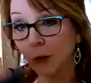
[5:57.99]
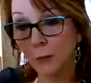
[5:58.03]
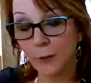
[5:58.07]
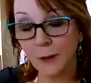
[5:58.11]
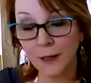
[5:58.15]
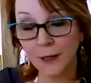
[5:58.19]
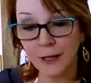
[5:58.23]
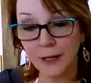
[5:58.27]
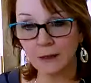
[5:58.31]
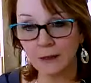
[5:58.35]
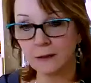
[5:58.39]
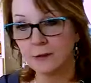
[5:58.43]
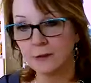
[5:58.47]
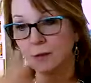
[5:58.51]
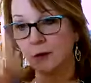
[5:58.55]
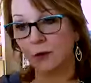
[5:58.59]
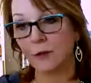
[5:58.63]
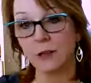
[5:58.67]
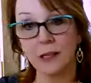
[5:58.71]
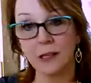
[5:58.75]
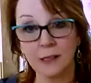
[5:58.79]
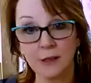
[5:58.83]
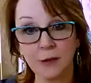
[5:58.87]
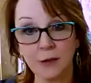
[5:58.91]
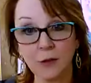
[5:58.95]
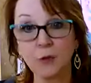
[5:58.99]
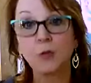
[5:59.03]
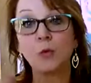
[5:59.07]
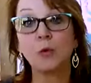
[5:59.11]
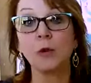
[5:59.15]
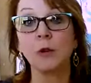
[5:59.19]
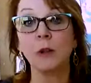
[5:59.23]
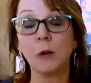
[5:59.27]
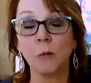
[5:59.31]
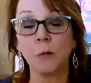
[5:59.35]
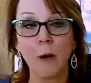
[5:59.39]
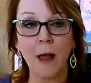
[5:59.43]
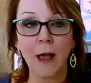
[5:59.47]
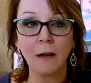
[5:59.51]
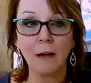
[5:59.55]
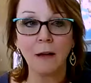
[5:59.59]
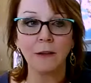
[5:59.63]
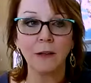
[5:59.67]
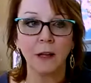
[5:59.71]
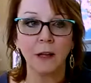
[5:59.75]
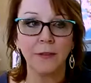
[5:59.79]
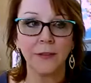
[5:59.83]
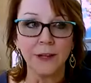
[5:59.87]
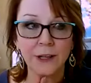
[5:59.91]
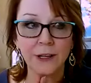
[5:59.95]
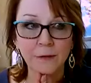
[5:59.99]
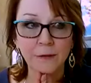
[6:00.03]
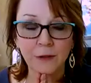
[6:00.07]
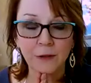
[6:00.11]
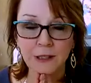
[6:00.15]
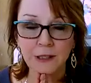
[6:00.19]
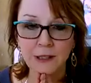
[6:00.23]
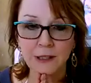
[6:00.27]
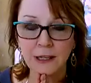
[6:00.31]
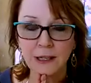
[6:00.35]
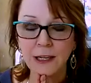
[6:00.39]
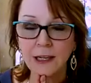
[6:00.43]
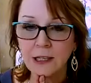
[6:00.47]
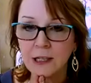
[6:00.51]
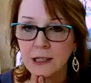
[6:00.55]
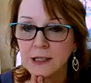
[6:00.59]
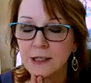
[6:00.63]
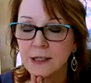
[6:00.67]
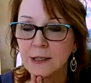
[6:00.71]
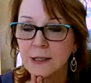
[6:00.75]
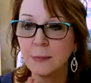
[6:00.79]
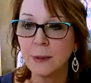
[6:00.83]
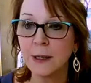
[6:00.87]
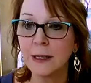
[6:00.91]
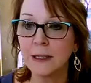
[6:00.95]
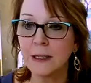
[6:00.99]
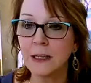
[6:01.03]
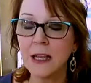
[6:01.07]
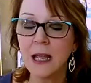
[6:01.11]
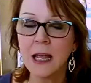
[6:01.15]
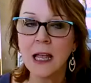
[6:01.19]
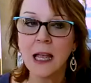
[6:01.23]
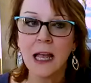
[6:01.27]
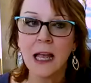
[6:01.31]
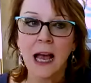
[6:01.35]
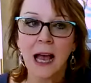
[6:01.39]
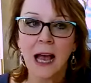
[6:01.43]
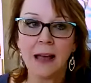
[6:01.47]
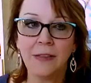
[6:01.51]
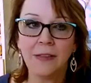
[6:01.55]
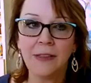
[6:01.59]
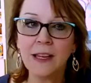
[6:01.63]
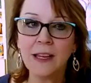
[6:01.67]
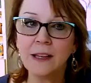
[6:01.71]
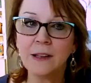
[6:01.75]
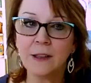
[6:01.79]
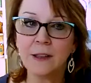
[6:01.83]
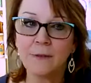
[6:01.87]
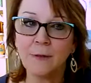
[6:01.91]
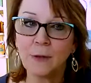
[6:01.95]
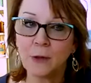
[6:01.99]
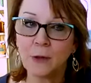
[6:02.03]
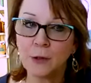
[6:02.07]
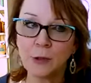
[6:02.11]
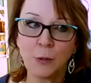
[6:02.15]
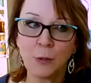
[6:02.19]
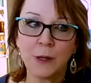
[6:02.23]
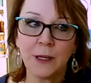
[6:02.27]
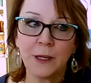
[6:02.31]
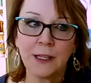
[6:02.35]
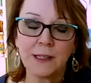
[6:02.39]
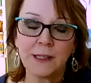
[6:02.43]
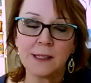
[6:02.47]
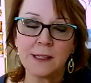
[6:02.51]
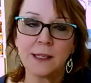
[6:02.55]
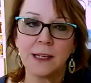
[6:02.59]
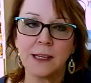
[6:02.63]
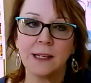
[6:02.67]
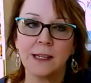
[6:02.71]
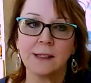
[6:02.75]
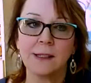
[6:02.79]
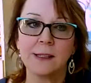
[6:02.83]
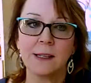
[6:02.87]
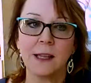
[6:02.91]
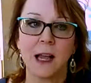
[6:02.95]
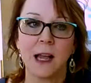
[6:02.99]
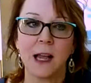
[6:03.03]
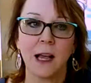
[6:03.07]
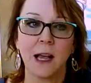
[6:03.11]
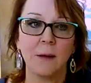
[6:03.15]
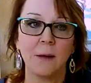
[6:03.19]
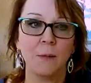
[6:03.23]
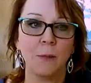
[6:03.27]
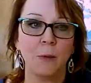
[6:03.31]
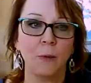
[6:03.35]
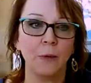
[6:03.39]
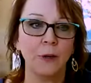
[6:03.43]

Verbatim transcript: We can certainly swirl around on the different stages, but I think the first one is is um,